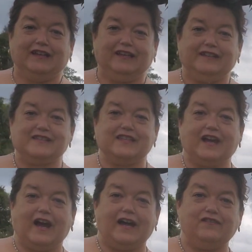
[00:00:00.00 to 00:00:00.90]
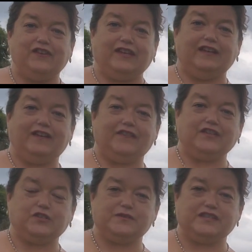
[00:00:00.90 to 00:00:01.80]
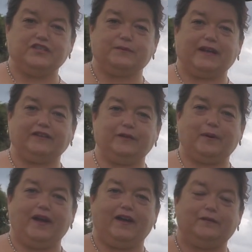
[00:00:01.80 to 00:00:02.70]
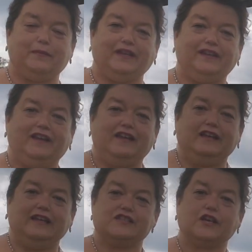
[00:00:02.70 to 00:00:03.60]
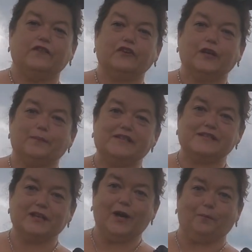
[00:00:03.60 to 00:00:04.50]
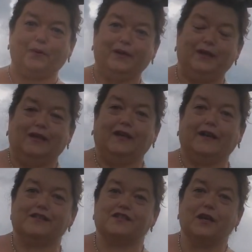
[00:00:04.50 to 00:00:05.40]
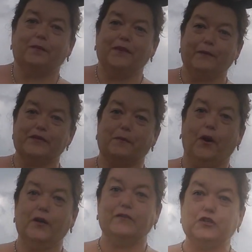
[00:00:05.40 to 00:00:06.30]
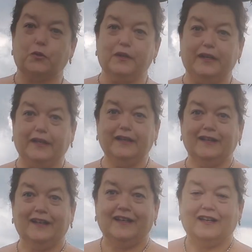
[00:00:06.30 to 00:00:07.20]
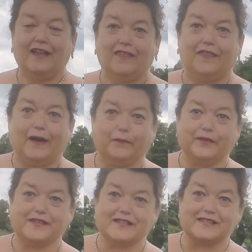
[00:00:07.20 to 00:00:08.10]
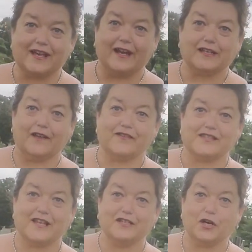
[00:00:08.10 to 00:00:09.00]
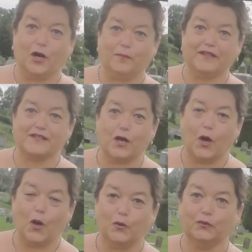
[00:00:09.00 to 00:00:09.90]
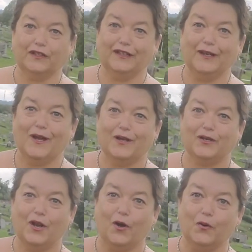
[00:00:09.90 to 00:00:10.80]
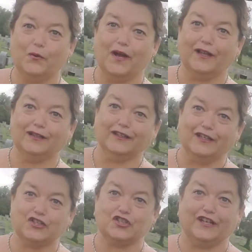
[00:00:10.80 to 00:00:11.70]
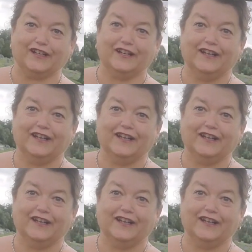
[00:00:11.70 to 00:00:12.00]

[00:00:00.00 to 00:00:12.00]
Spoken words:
is the ivy that you see directly behind me. It's covering up a stump that was part of a tree that was the site of St. Albans' only known lynching.